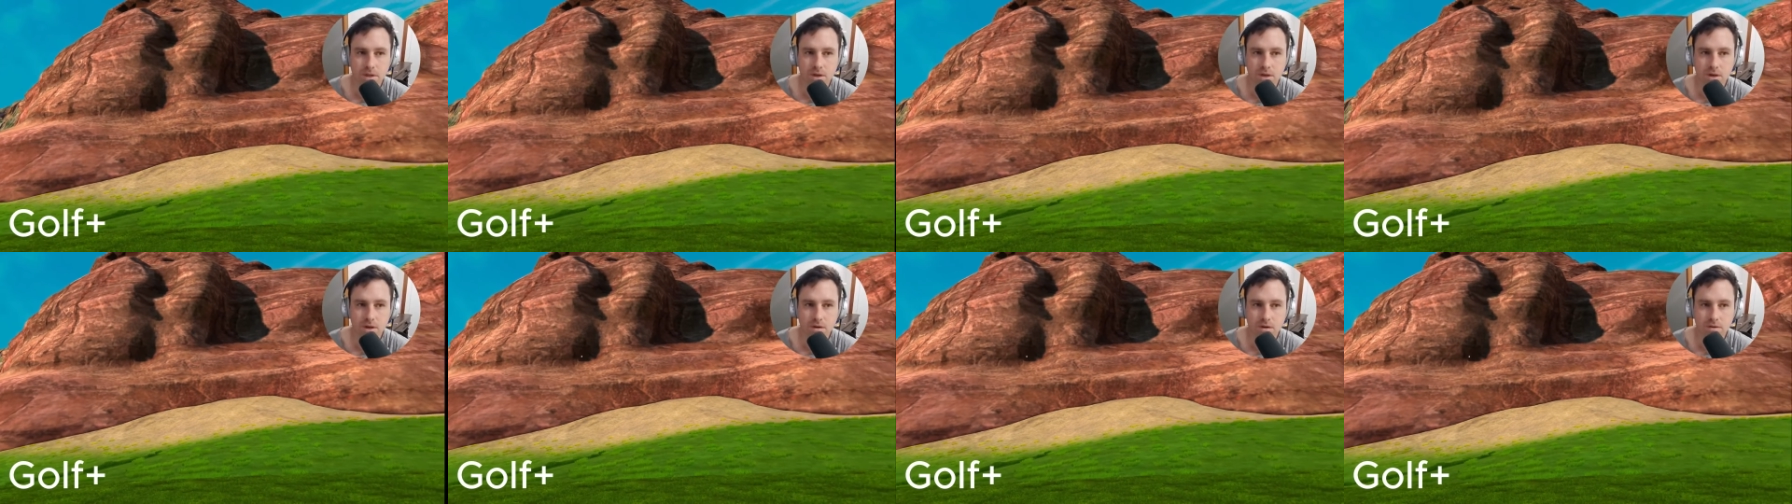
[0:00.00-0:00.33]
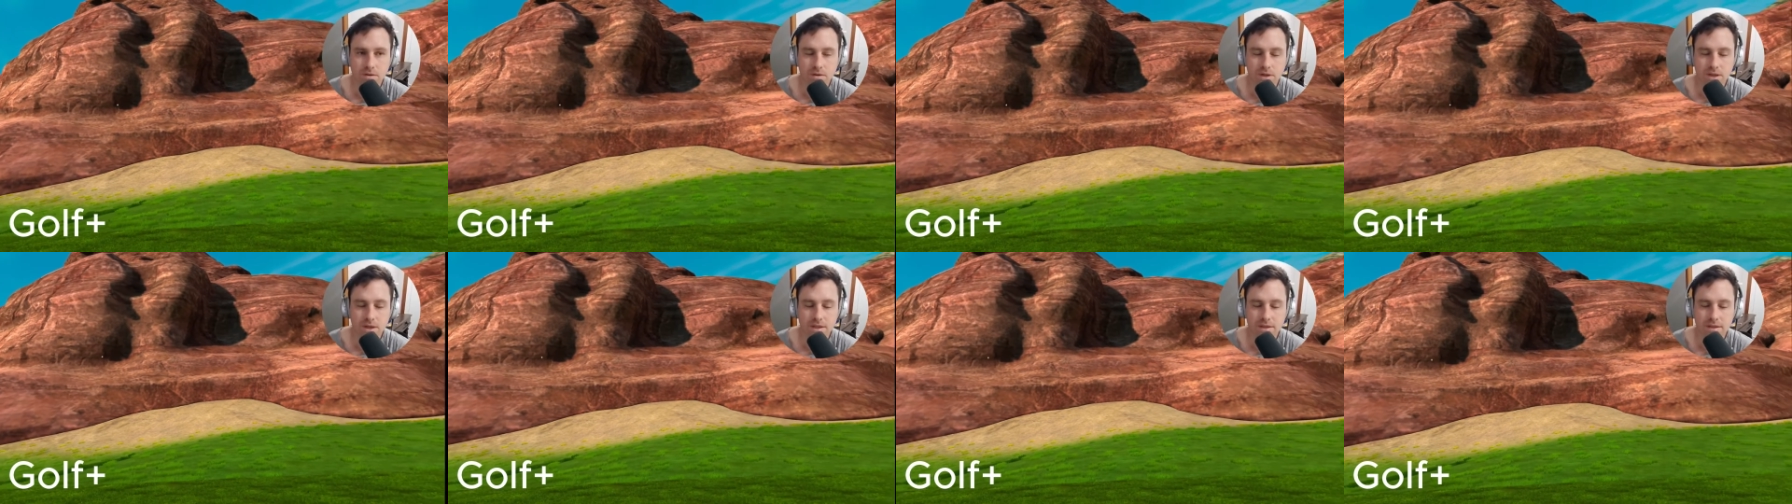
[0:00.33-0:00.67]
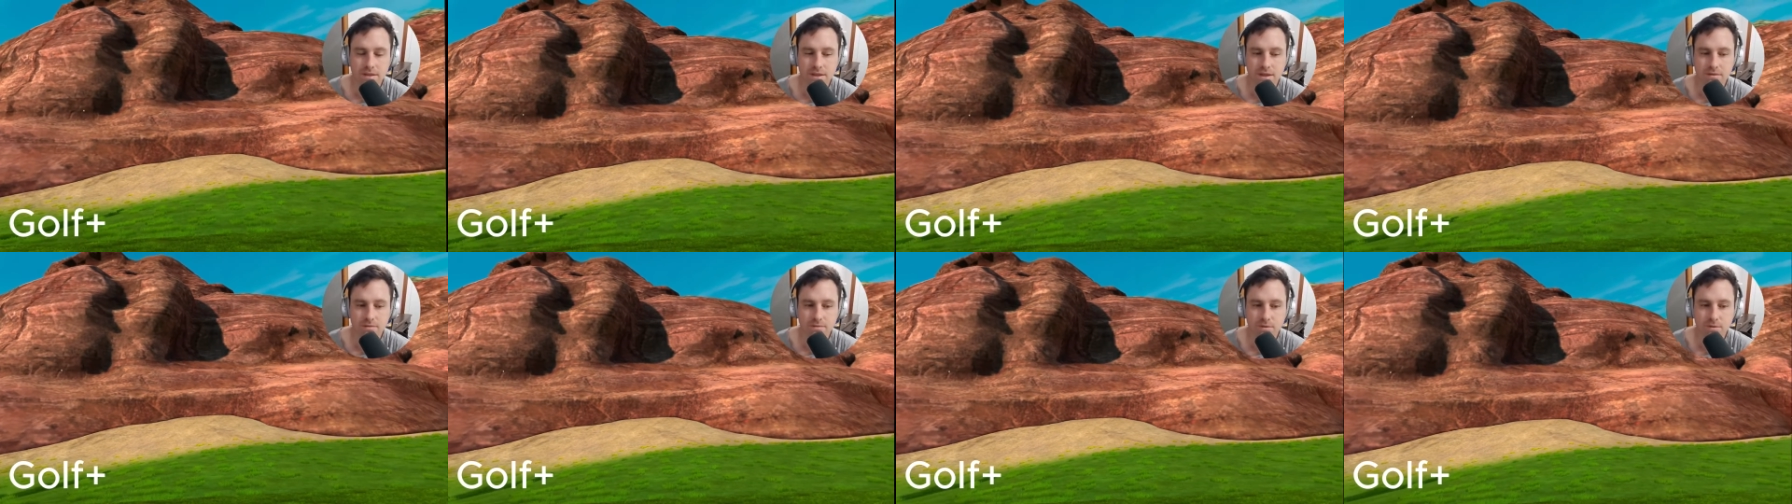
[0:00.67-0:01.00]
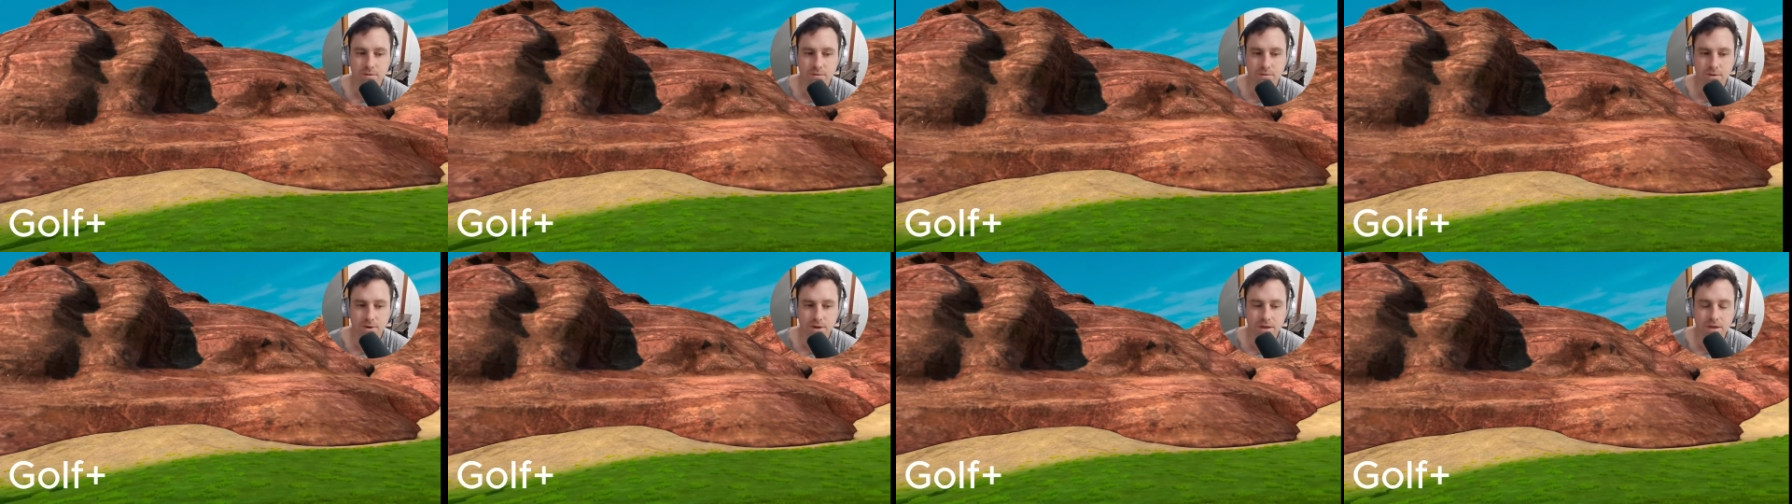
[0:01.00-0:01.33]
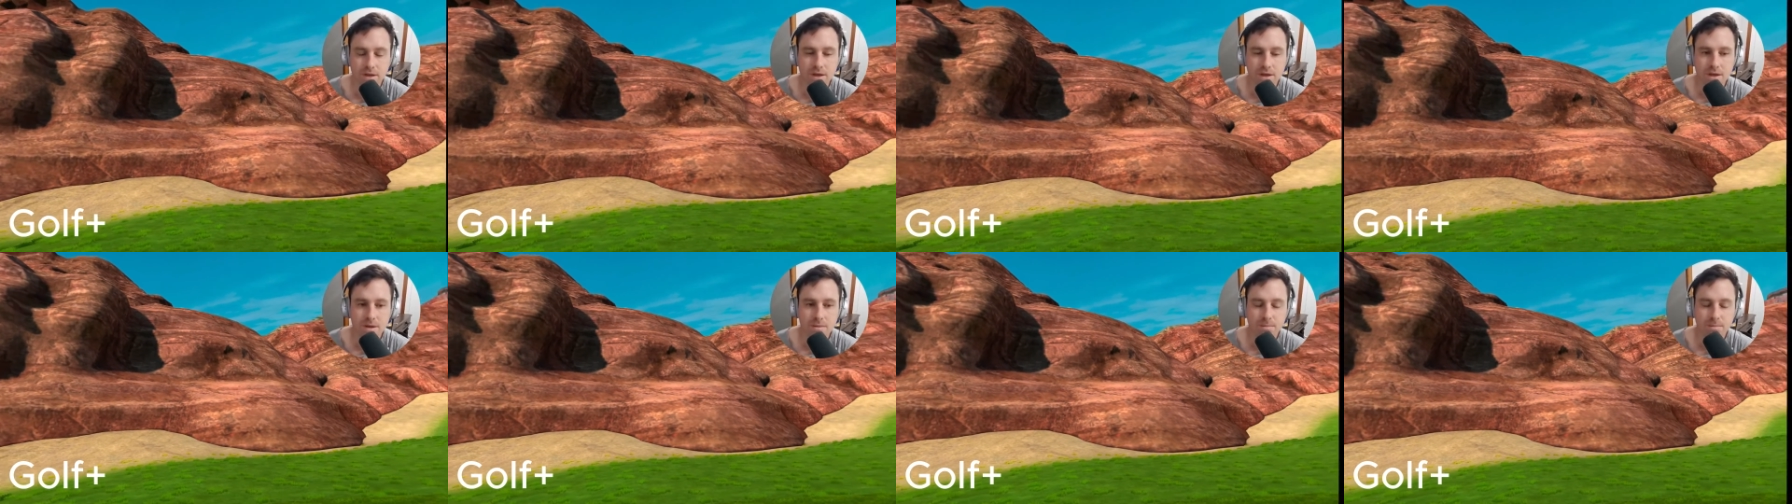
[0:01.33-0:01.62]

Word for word: know, you get that for free.